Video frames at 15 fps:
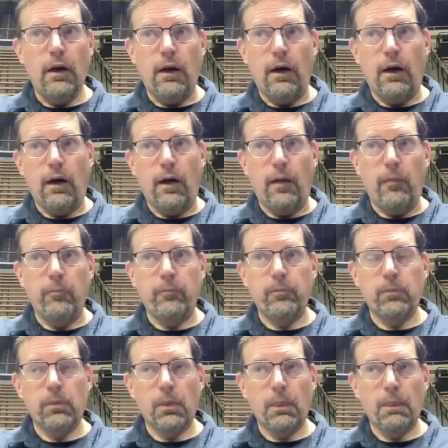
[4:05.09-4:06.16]
Um,
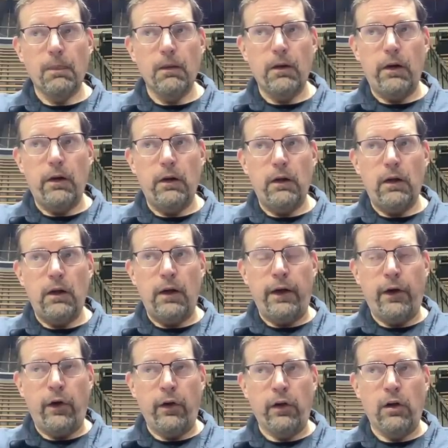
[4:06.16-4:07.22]

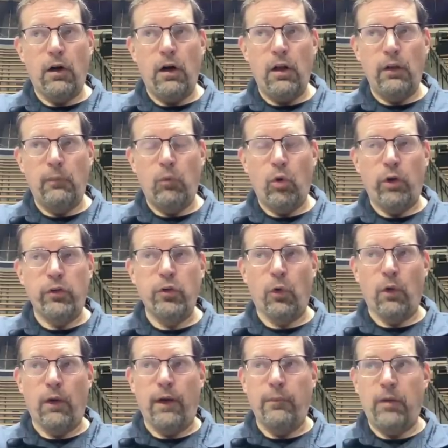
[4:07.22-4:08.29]
I ought to call a
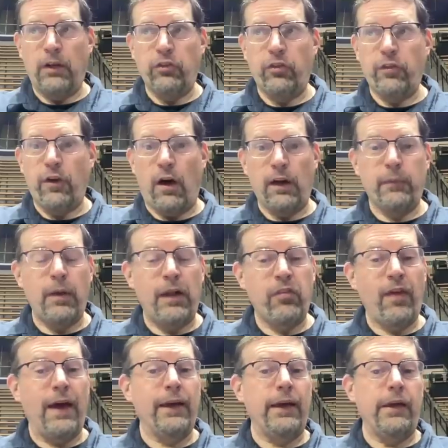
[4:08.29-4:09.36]
moratorium on just talking about
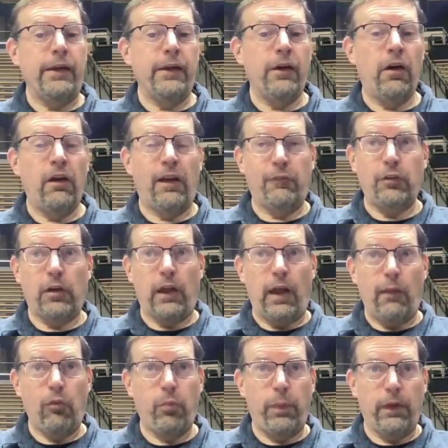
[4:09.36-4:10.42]
Zach Edey at all after
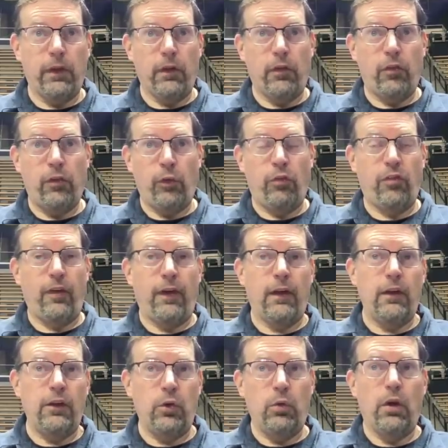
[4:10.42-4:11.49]
games because you see
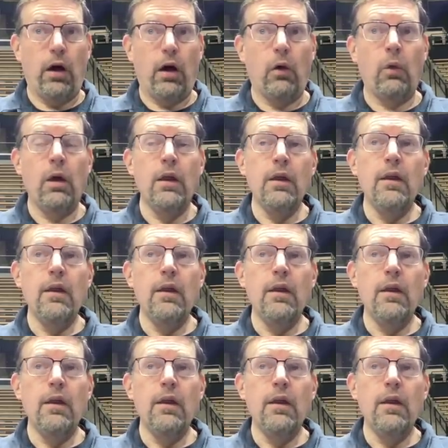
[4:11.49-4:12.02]
it, you know.